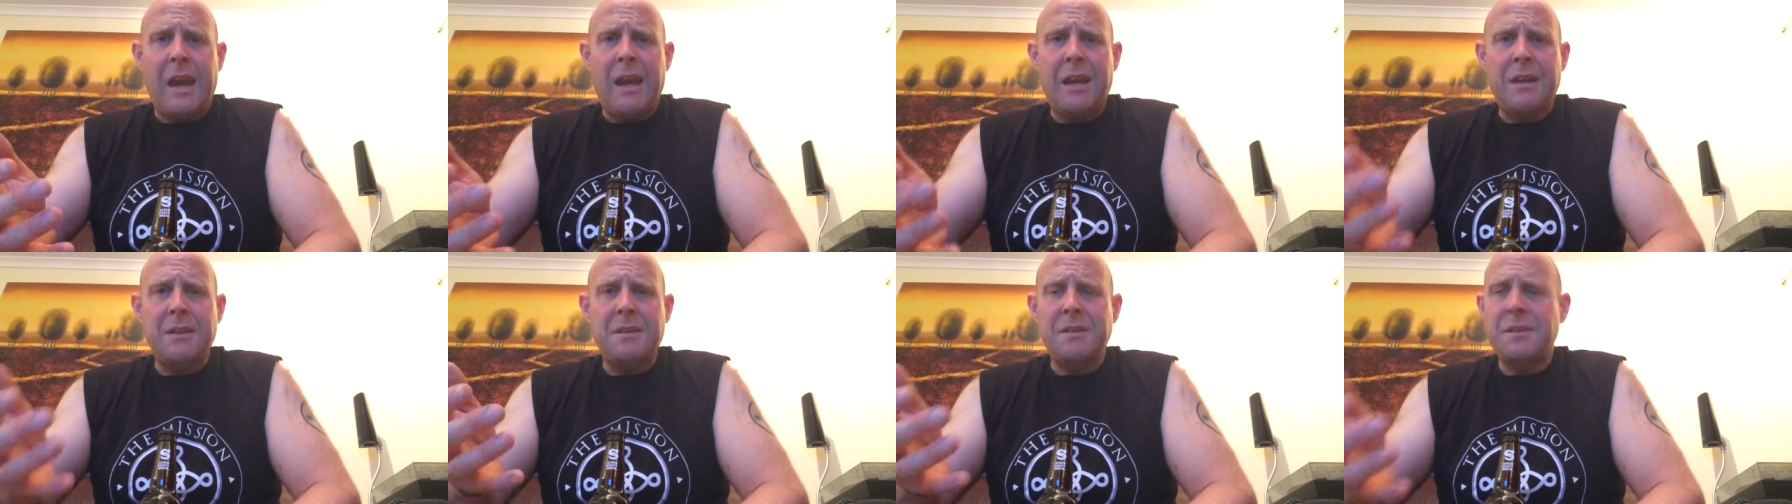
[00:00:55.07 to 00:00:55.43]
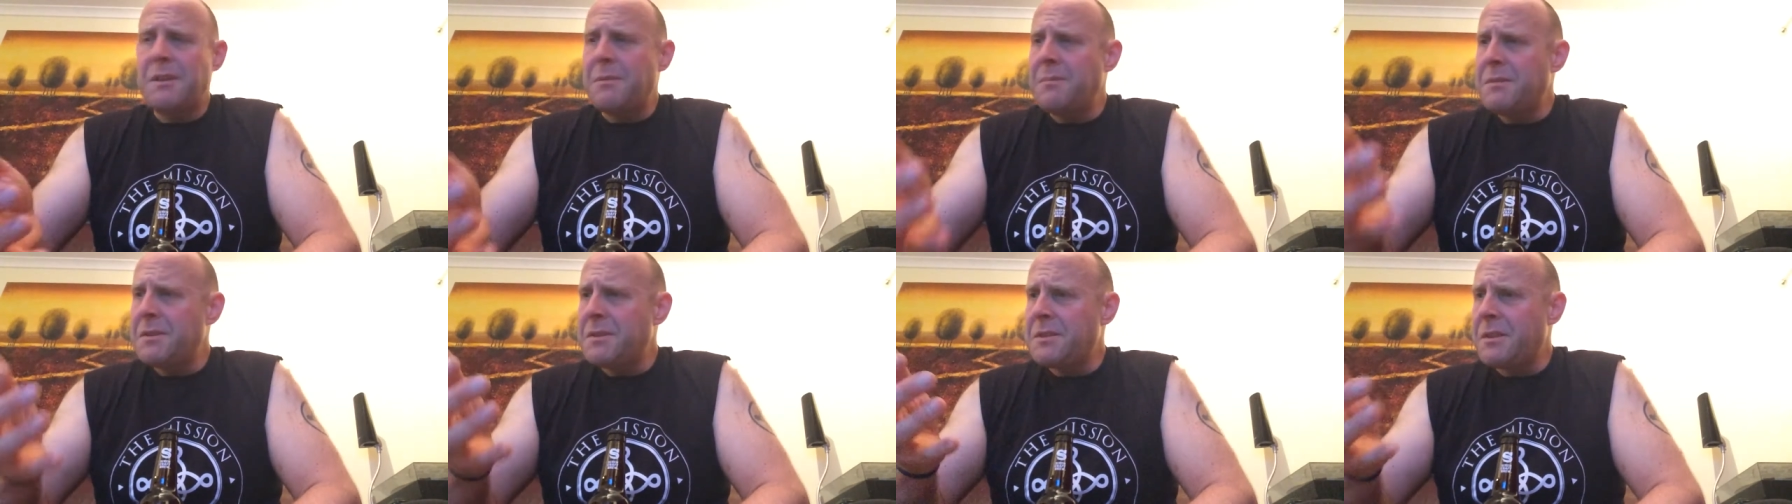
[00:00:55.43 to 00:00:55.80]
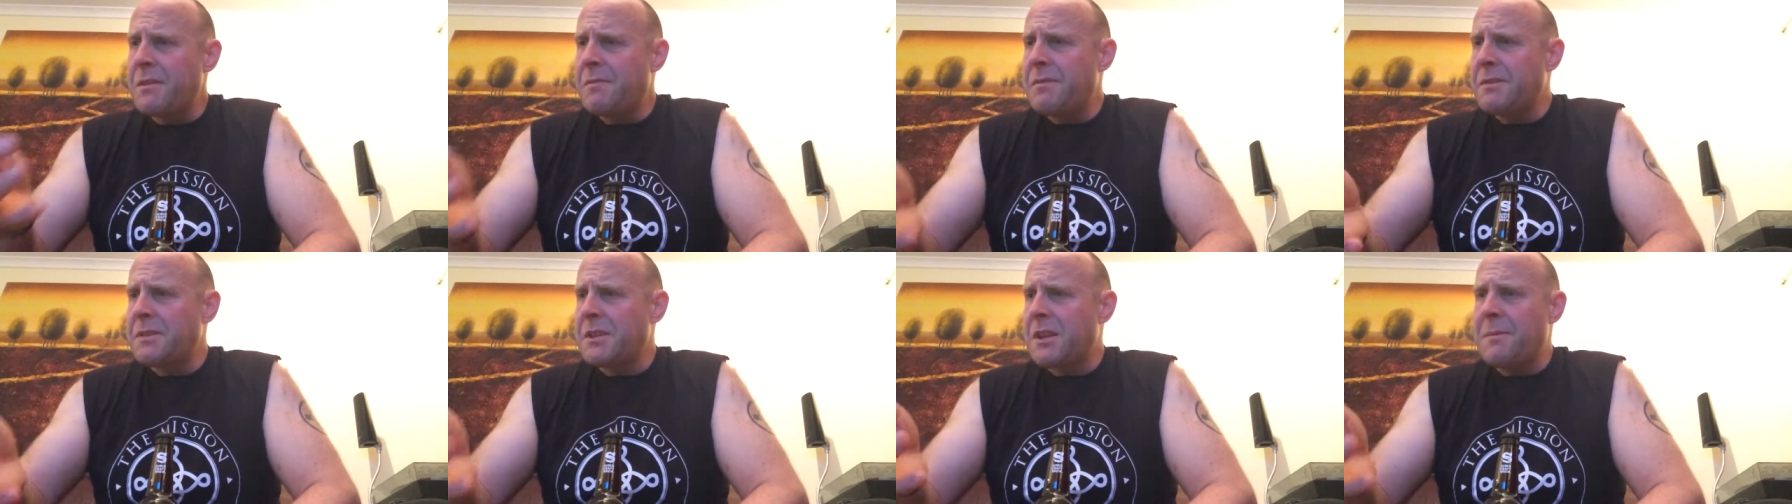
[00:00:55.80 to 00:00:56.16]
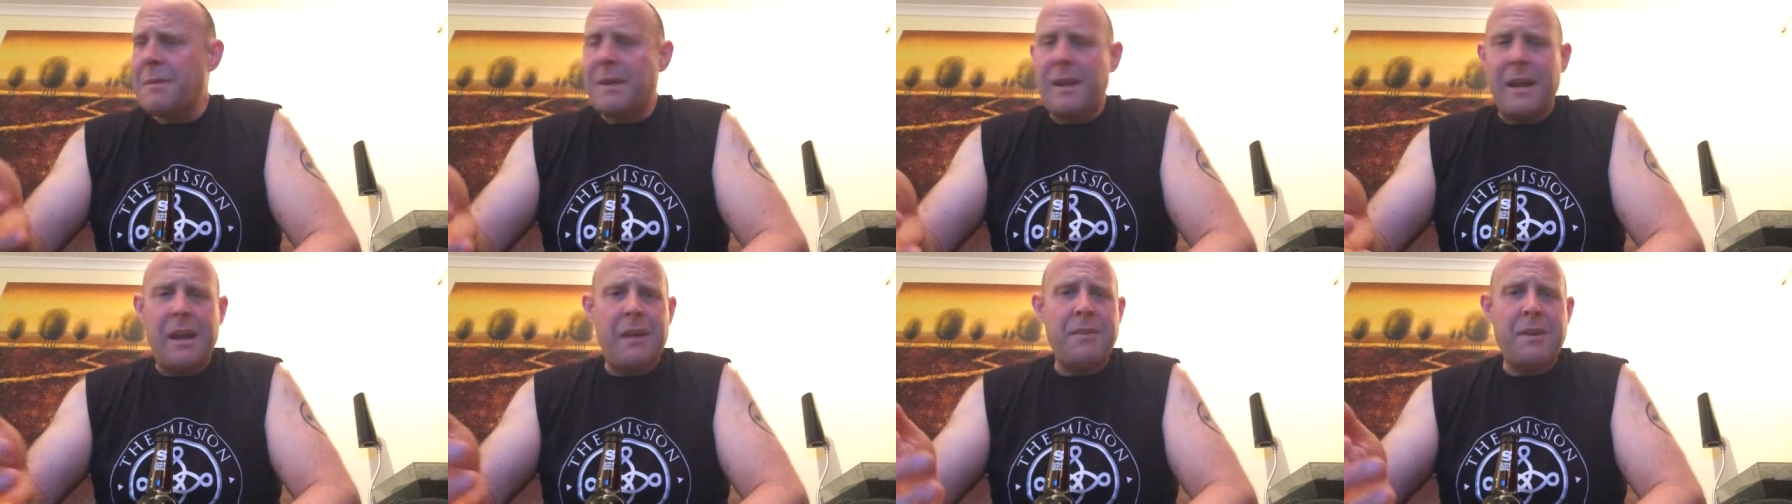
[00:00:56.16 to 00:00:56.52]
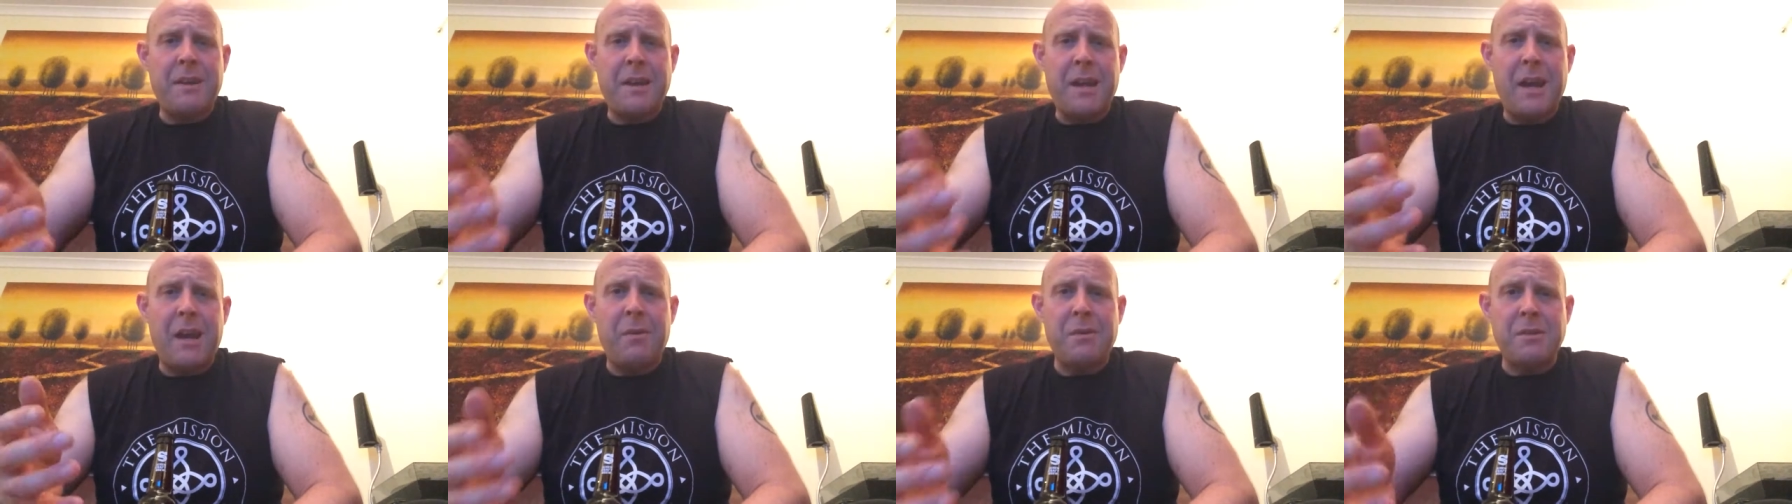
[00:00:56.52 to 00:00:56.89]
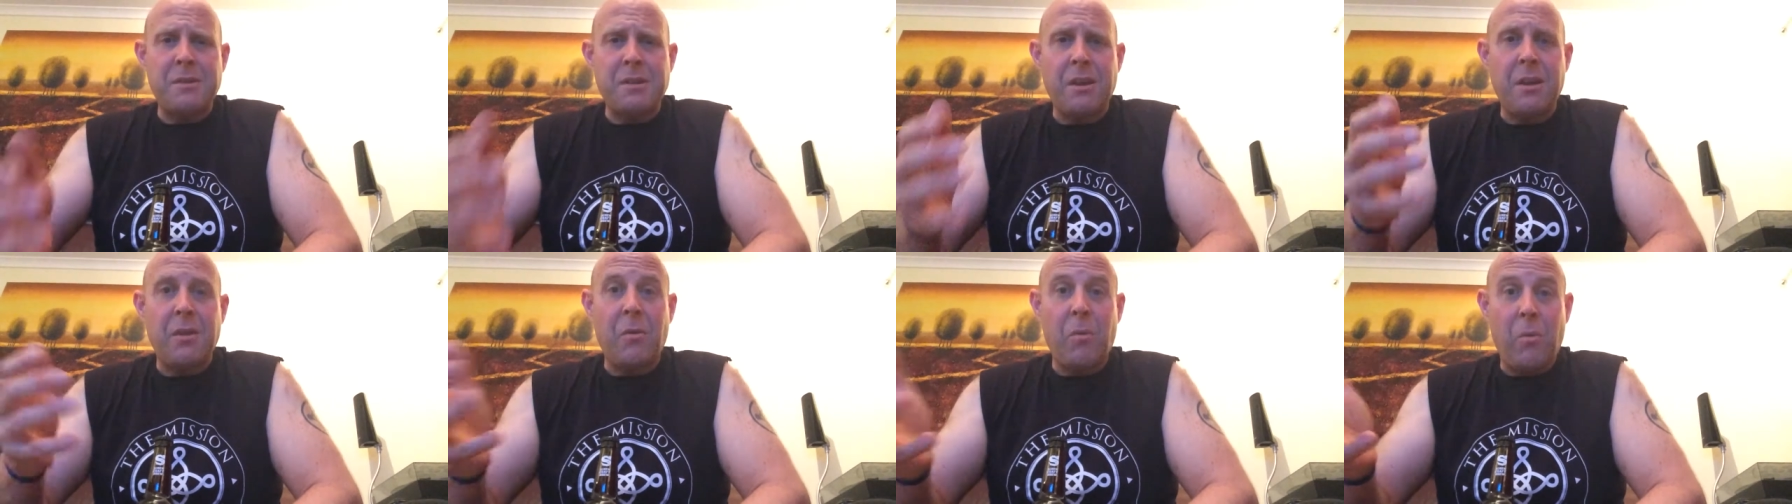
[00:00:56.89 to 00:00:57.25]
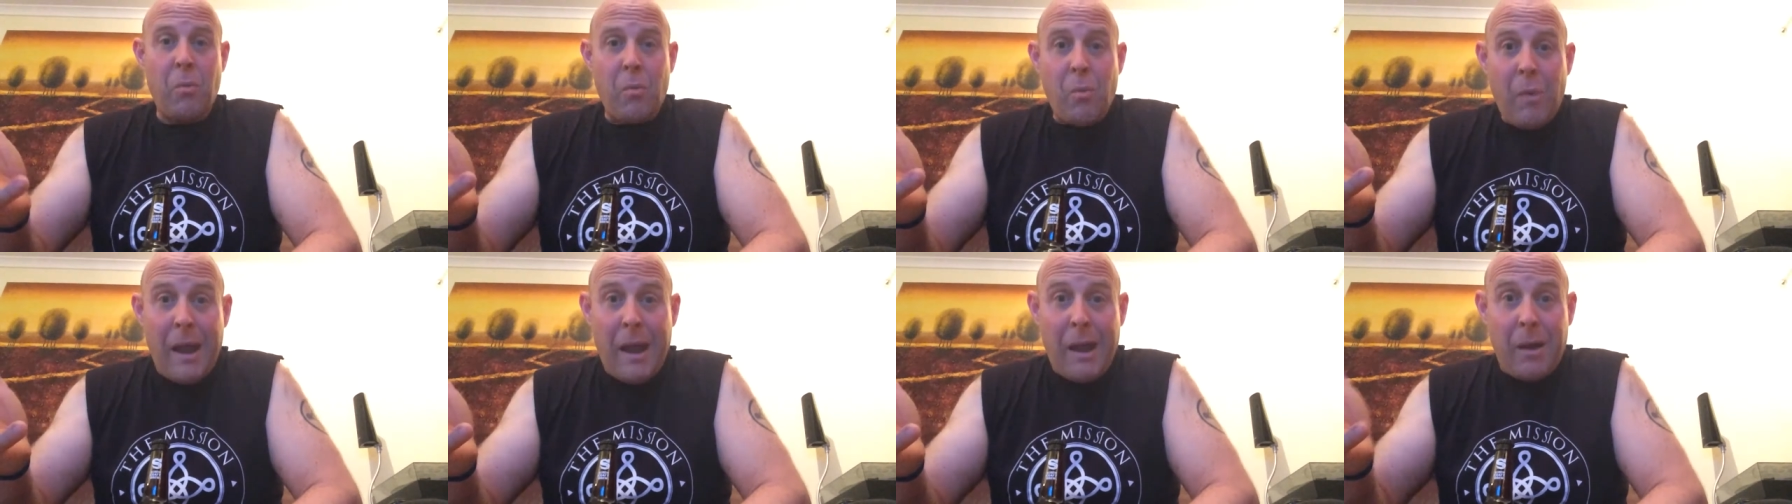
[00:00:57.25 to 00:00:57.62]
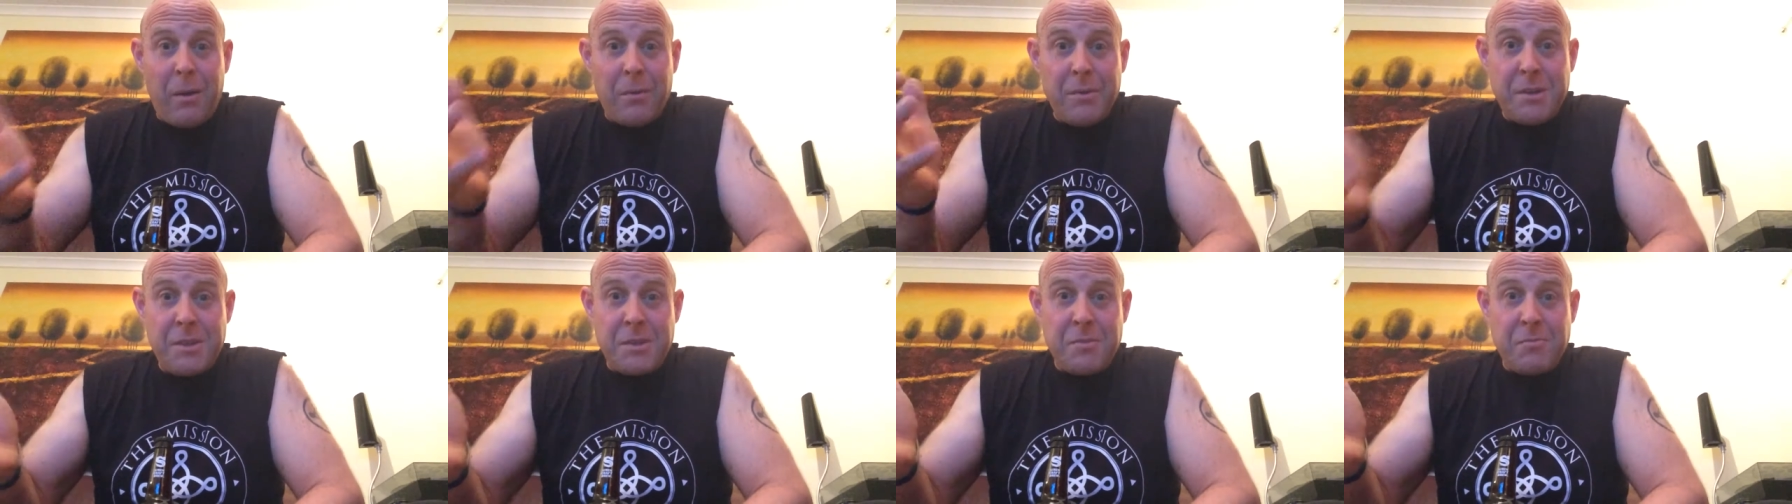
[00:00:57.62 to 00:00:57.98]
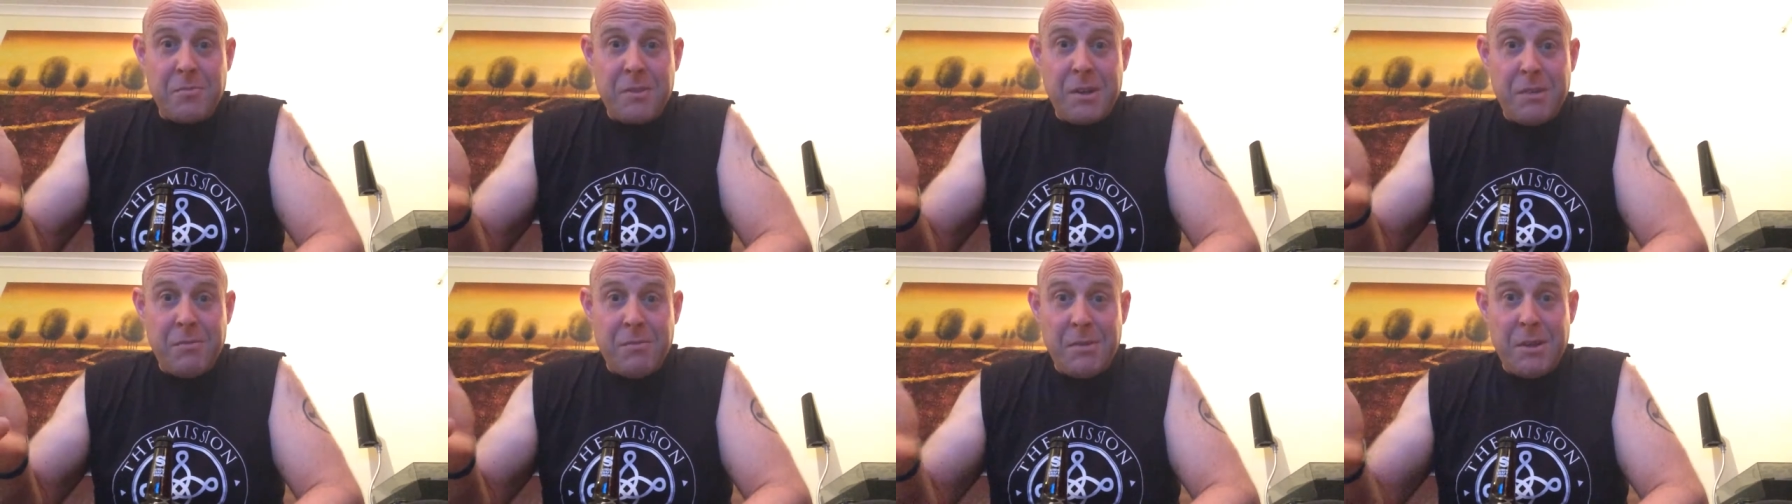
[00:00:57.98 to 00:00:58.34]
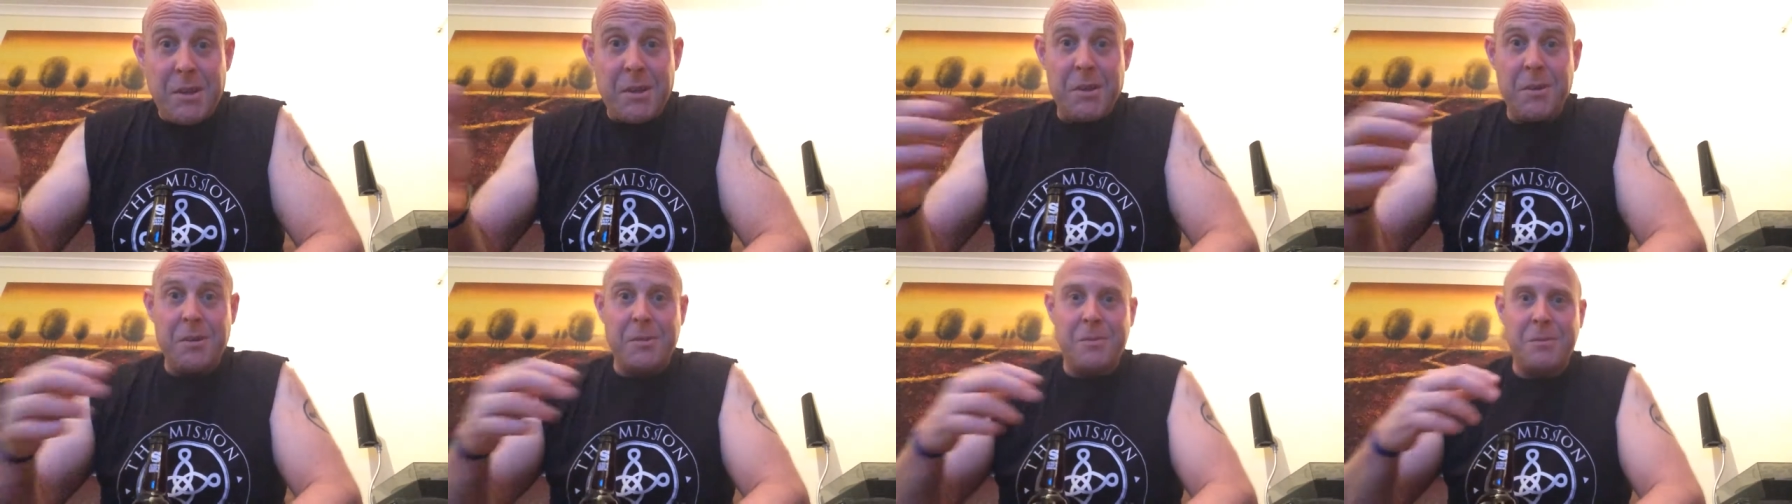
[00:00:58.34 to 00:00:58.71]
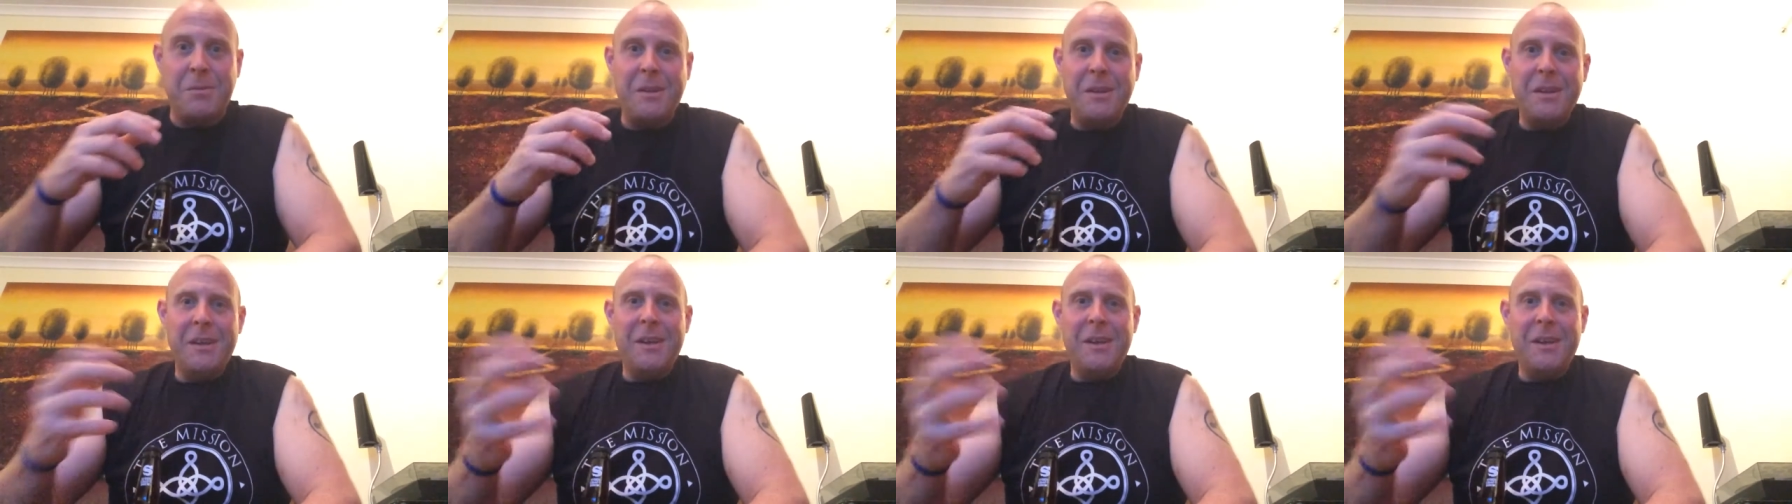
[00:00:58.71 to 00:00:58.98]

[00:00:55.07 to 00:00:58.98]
and some of the stuff that's coming out of there now is like, wow, this is really, really cool.